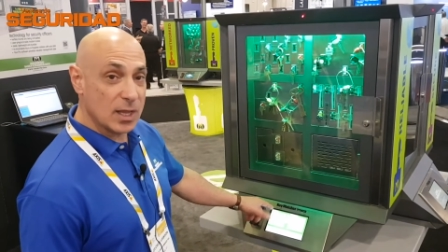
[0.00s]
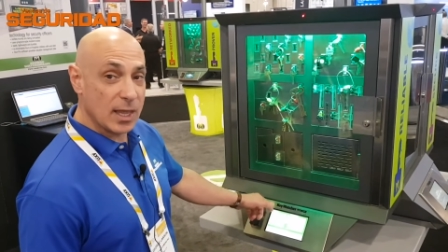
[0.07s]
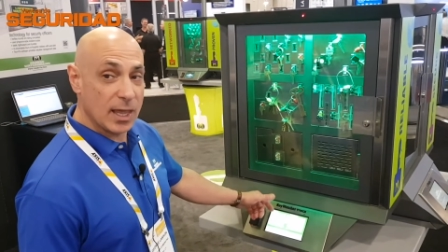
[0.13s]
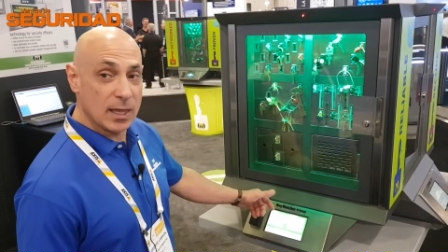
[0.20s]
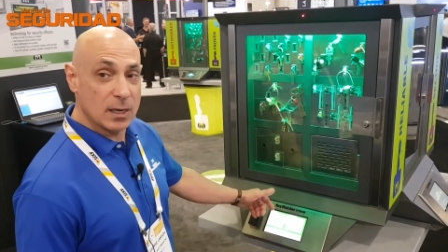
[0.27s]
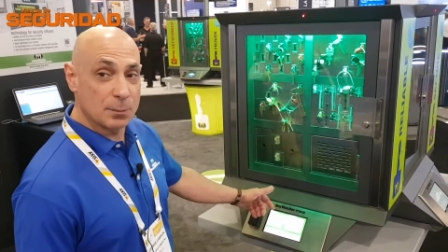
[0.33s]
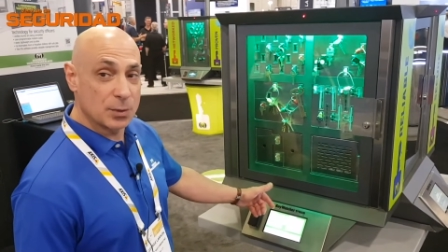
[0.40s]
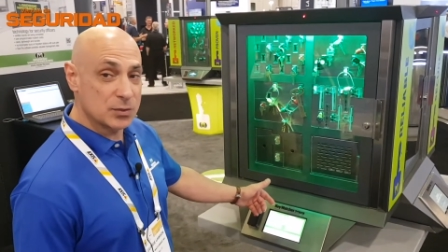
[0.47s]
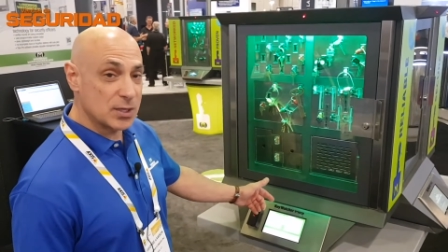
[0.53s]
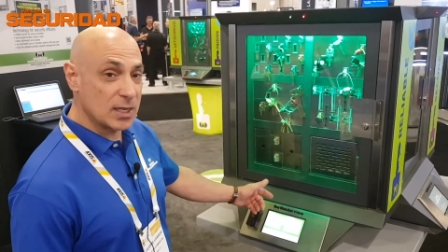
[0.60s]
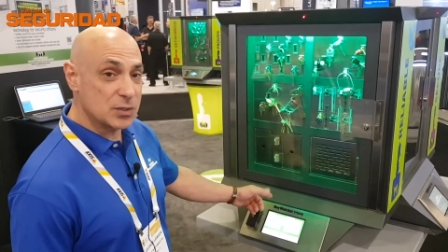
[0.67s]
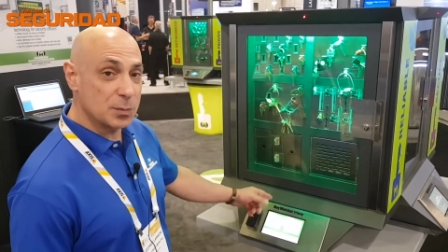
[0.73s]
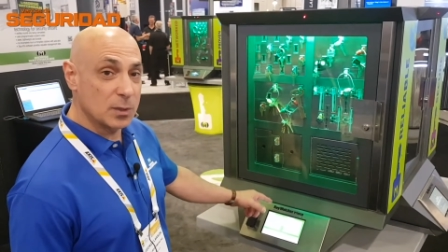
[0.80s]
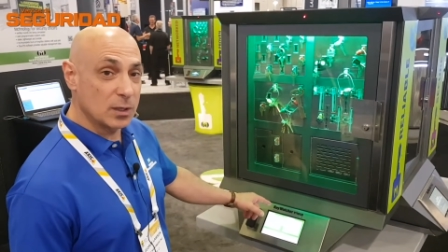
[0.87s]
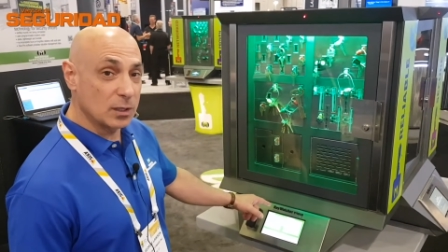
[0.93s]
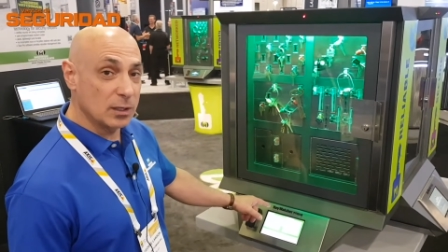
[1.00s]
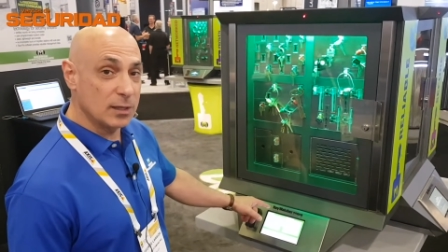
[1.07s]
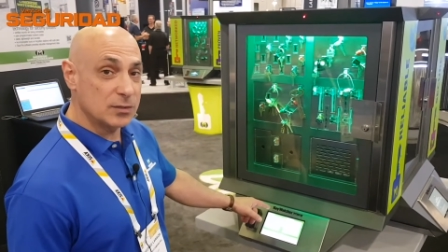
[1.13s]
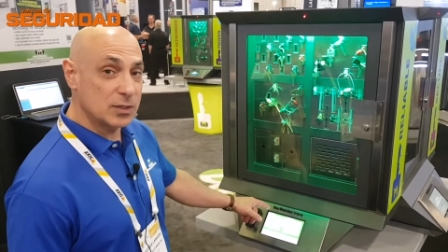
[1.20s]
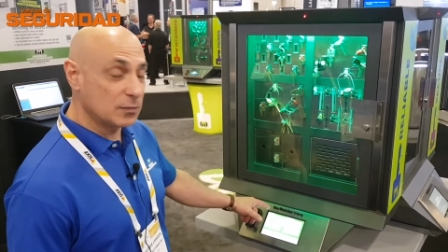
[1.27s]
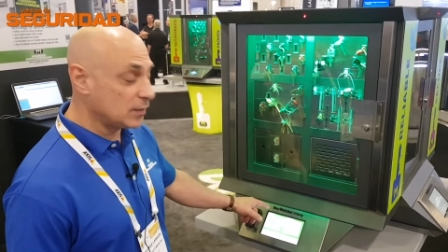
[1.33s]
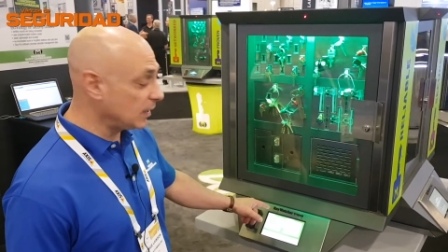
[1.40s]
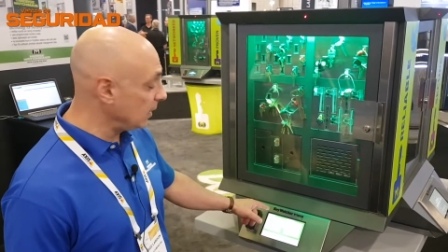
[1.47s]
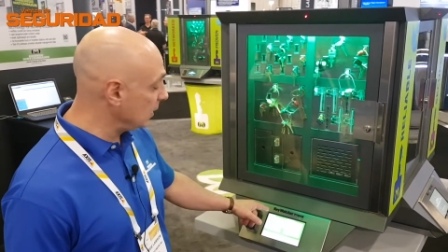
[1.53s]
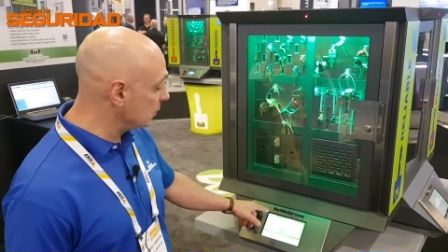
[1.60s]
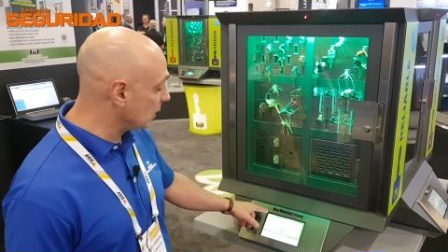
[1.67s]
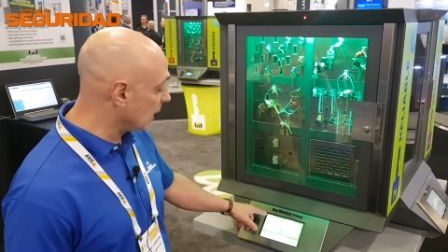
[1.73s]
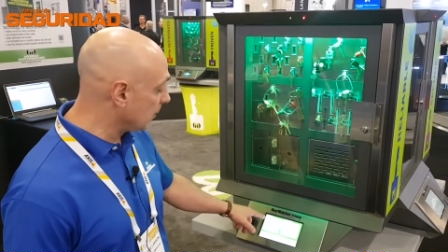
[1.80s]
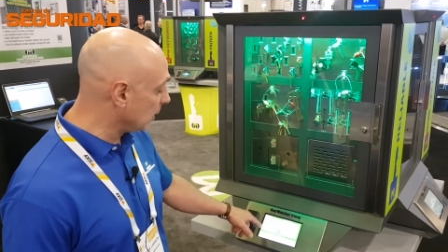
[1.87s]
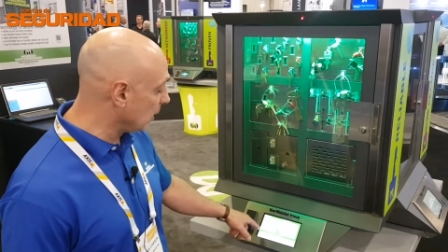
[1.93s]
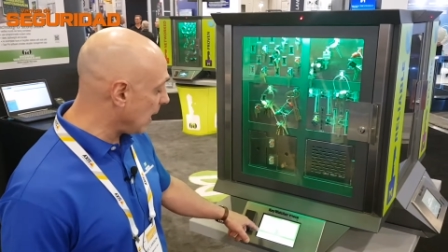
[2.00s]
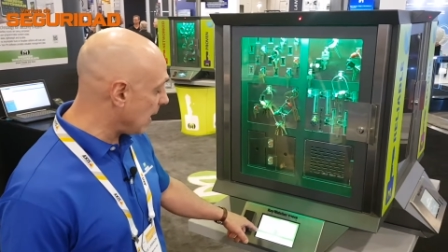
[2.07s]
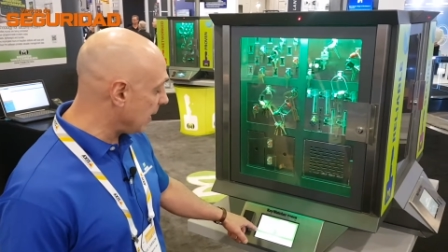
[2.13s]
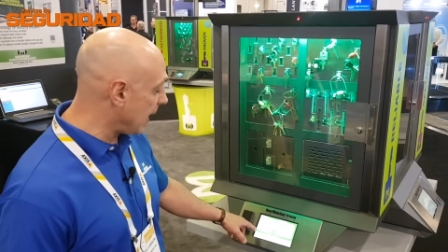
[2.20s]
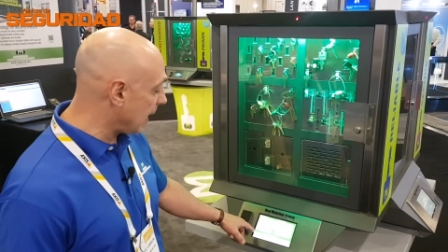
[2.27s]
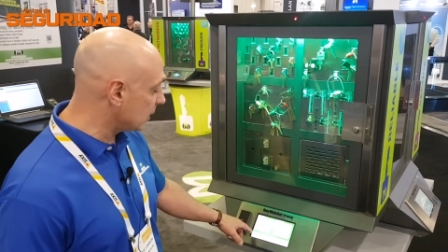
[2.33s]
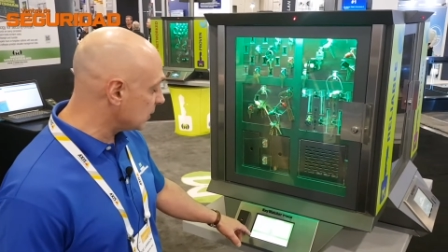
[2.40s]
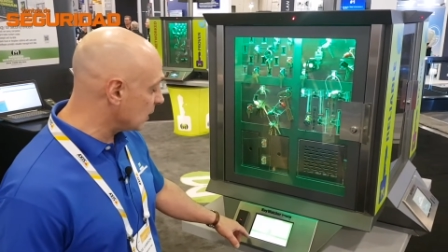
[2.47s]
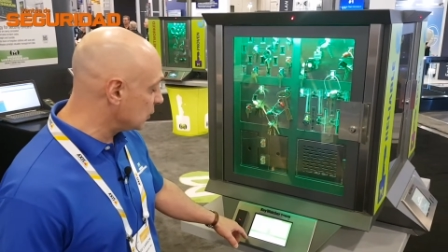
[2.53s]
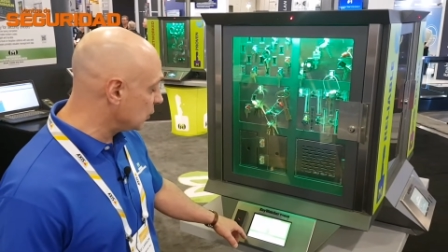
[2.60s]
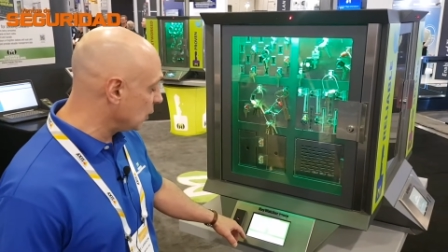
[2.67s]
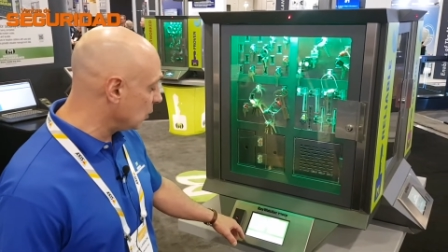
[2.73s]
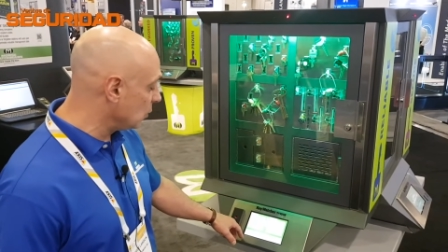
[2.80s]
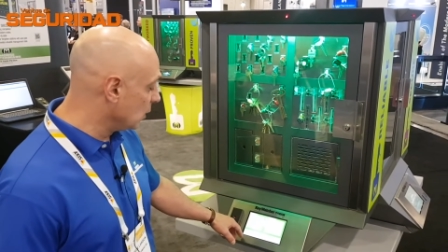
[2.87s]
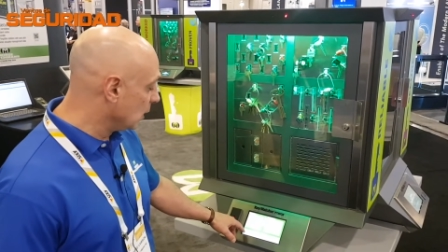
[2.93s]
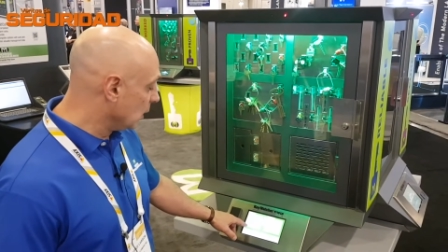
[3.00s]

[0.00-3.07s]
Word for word: and it presents me with a list of keys that I'm allowed access to.